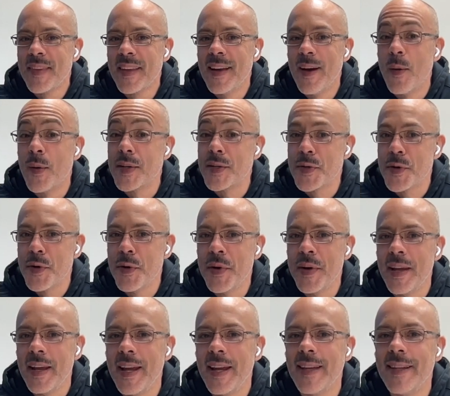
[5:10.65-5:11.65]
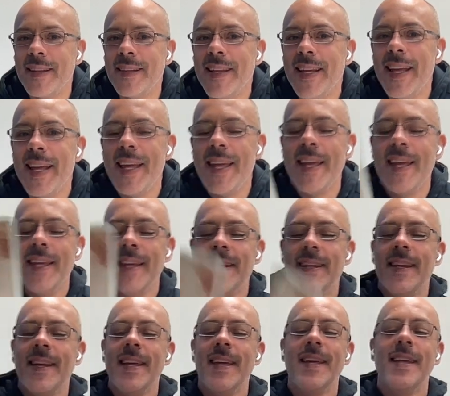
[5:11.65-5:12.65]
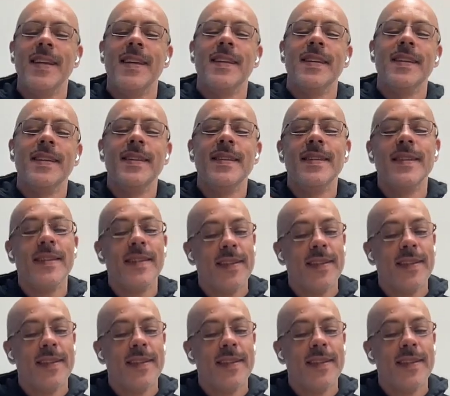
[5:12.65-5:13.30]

or turning in